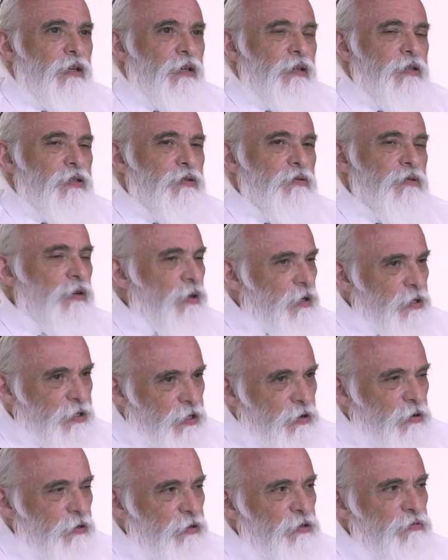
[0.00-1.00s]
so God's
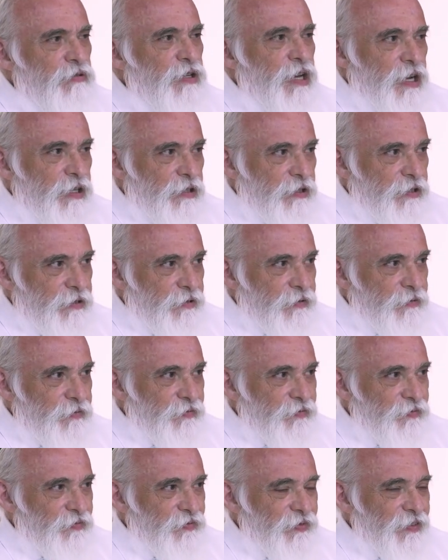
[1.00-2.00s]
the only reality,
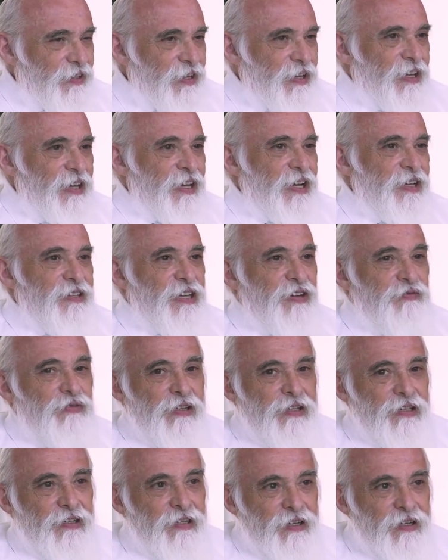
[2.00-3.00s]
and everything